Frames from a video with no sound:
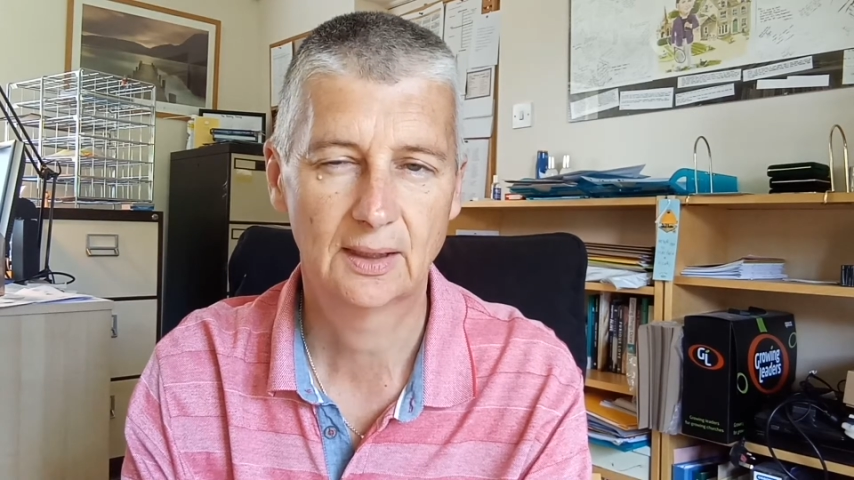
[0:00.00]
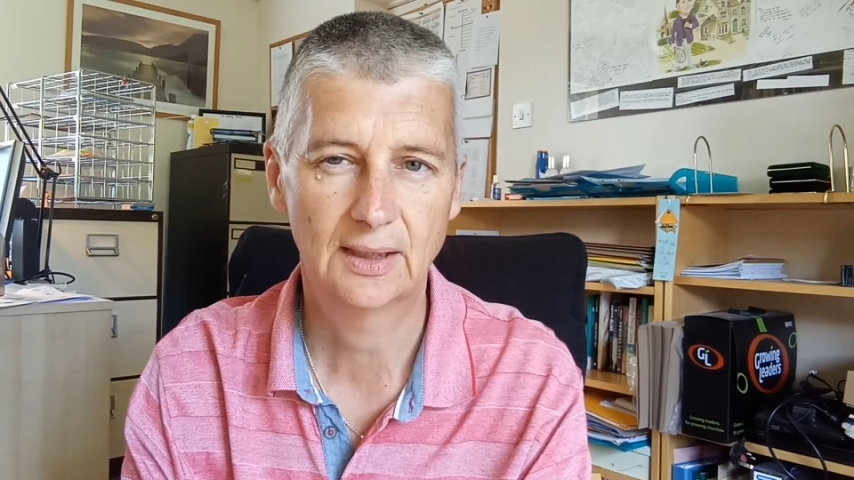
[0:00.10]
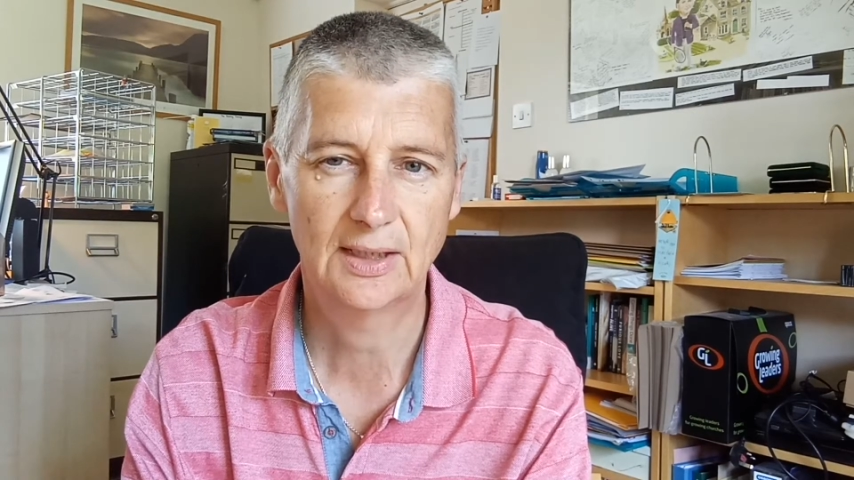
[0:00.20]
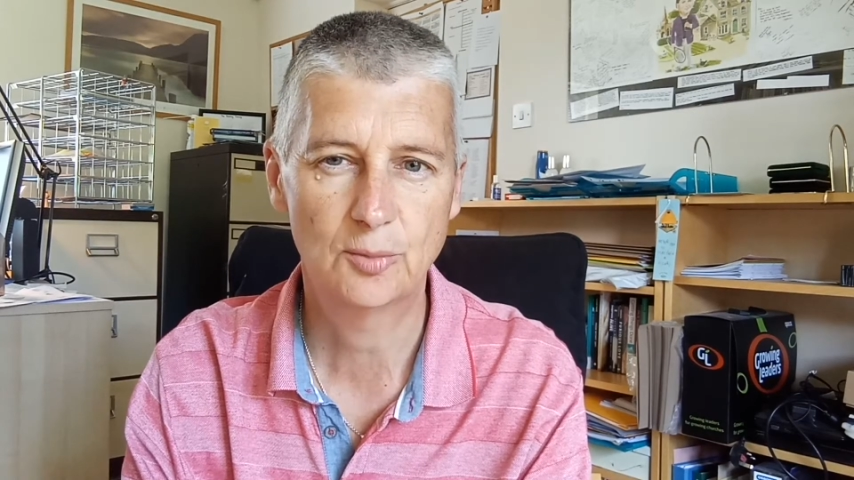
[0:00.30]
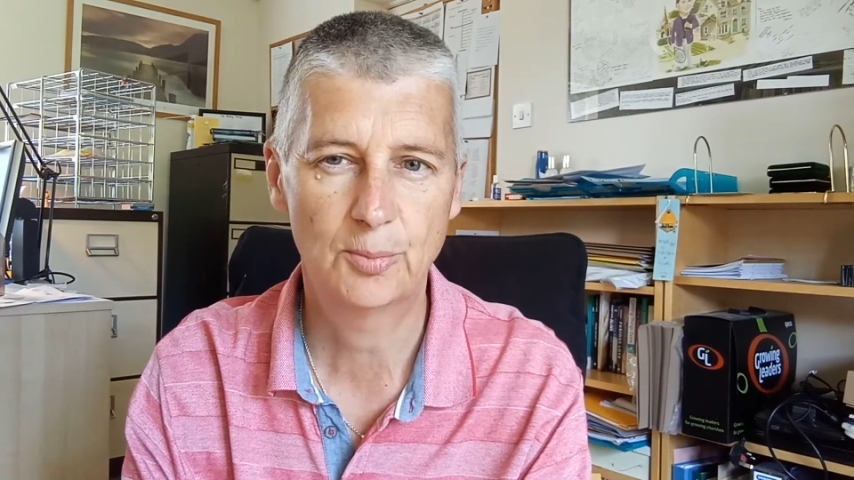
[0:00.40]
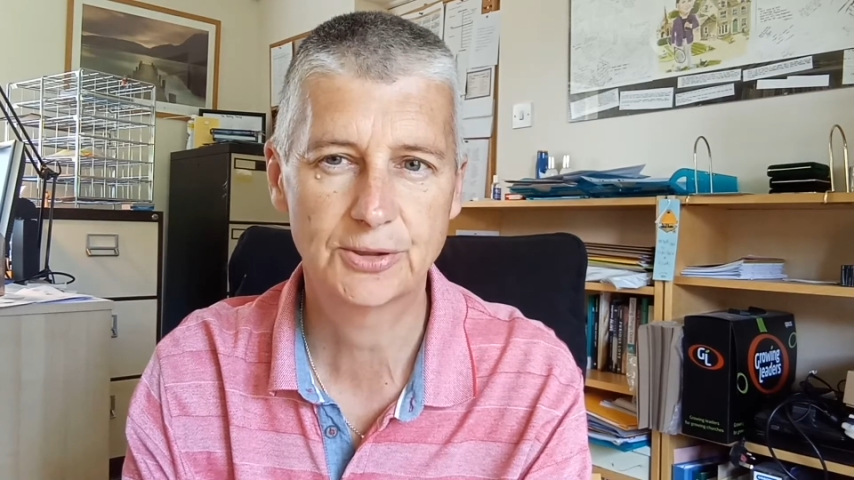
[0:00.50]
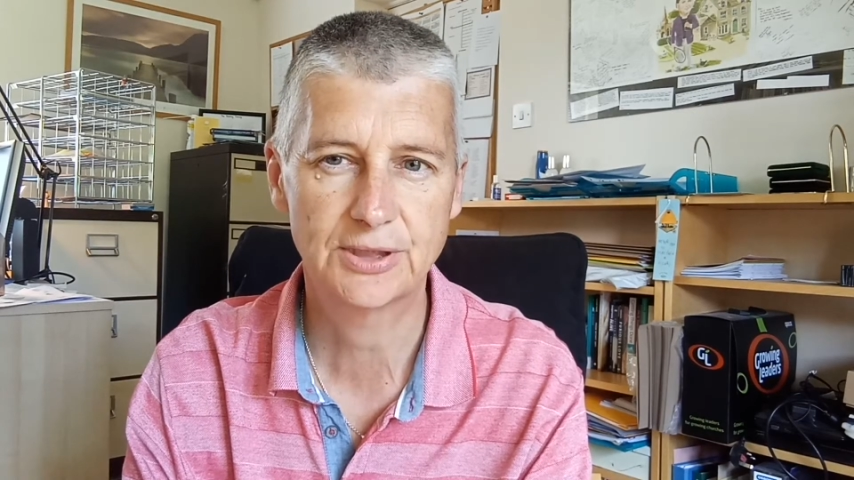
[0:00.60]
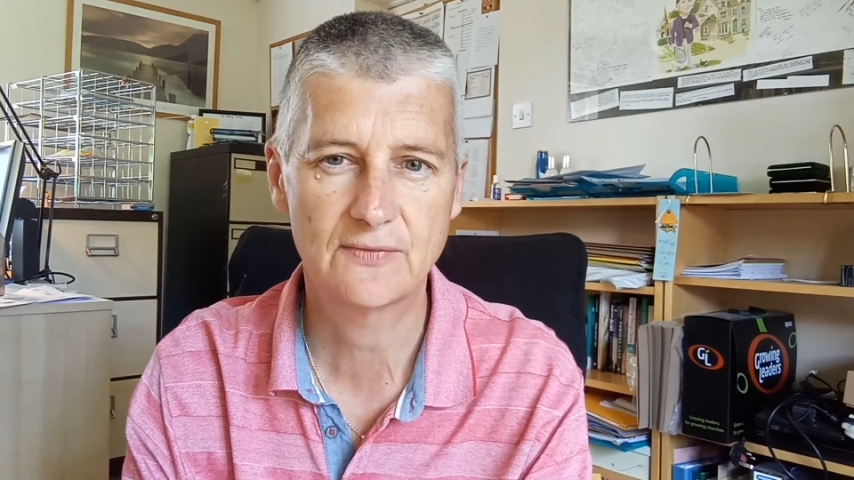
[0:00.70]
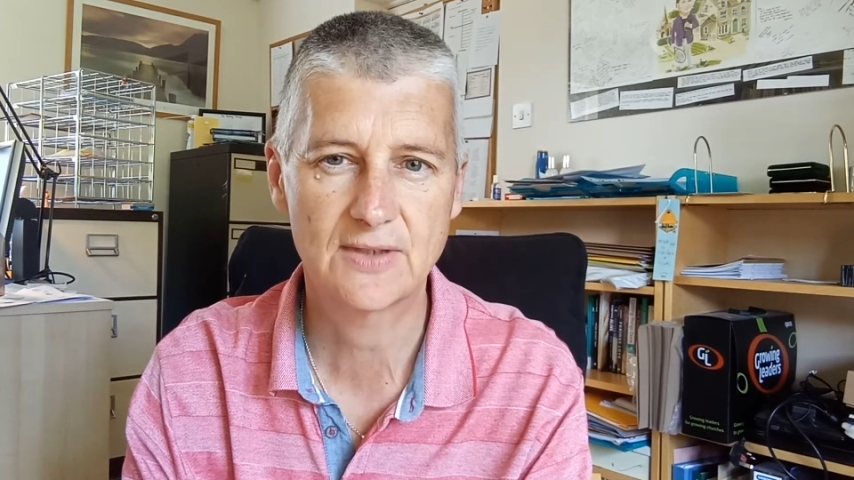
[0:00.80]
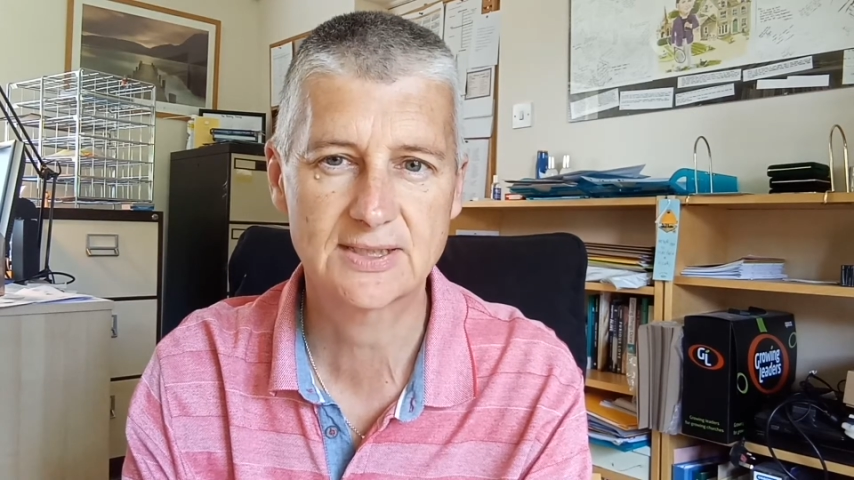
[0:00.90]
in the body
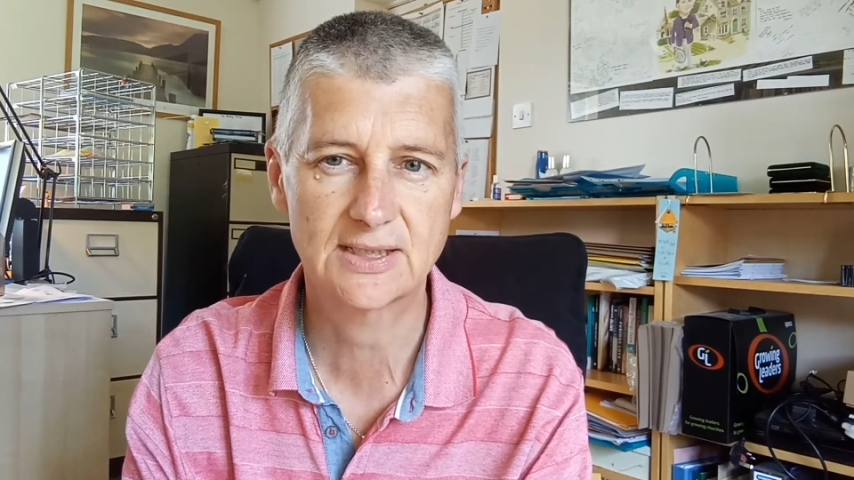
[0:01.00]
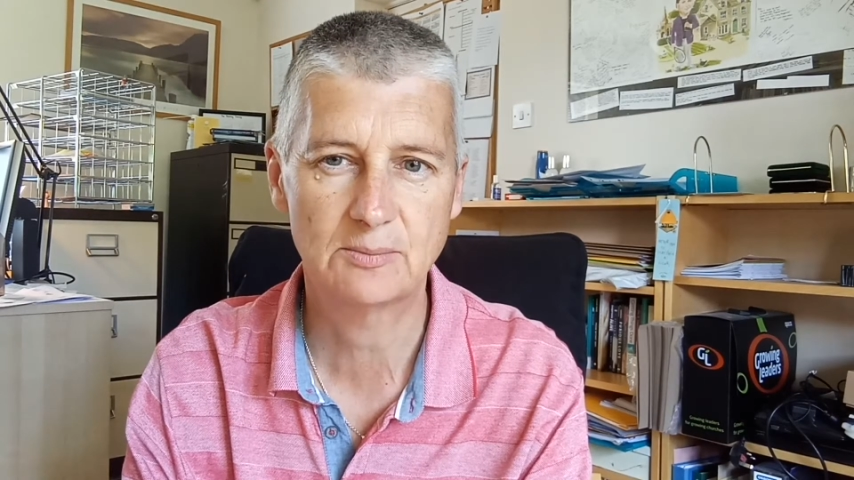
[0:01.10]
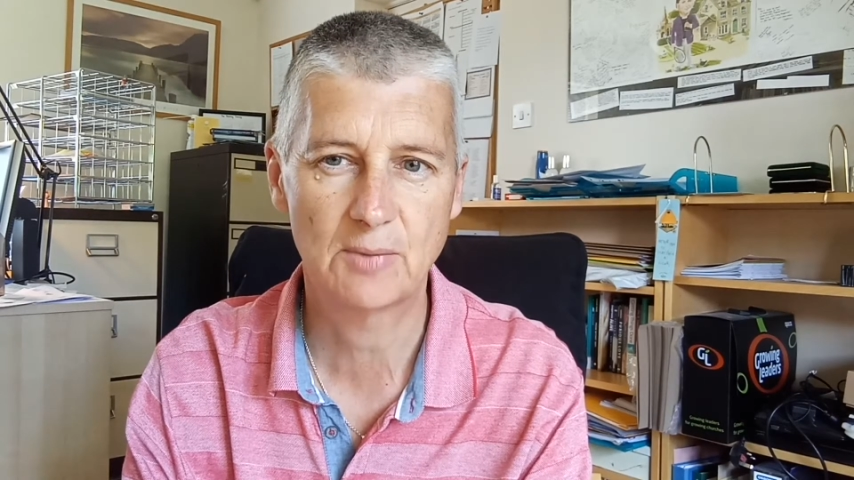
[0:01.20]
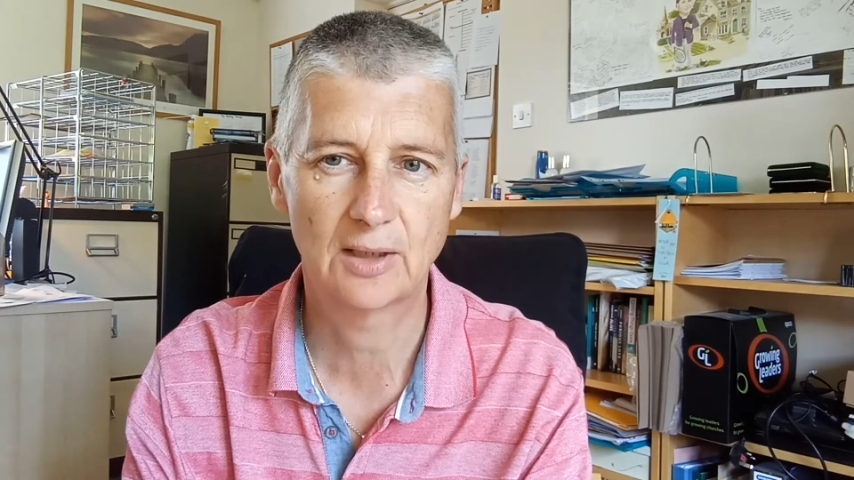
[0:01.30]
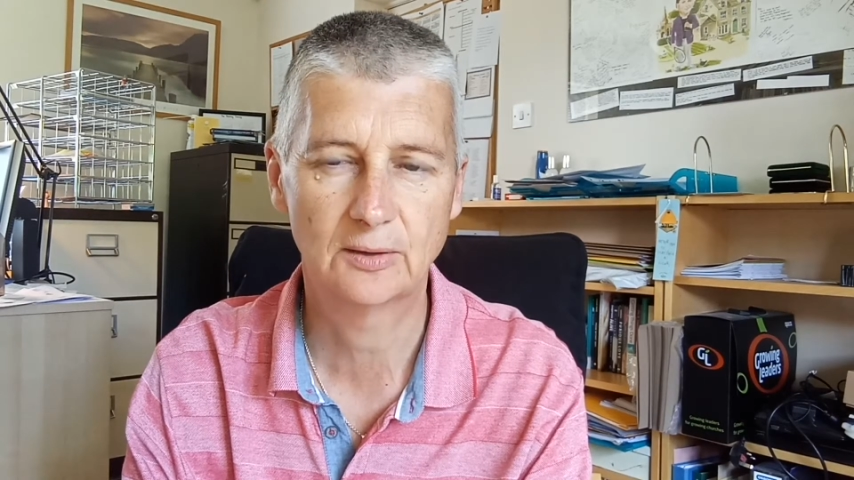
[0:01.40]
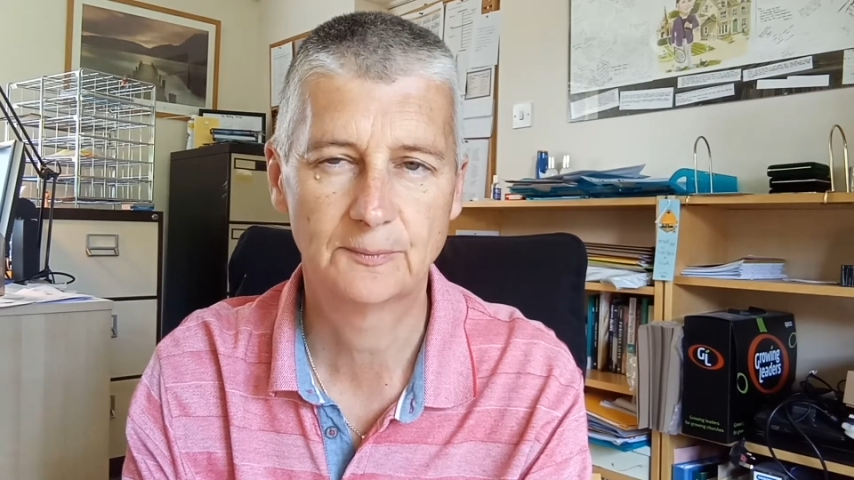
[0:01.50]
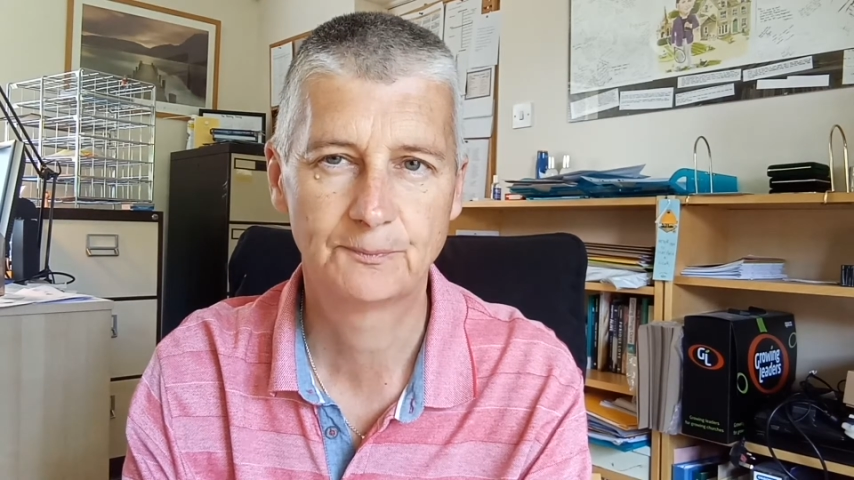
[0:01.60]
of this email.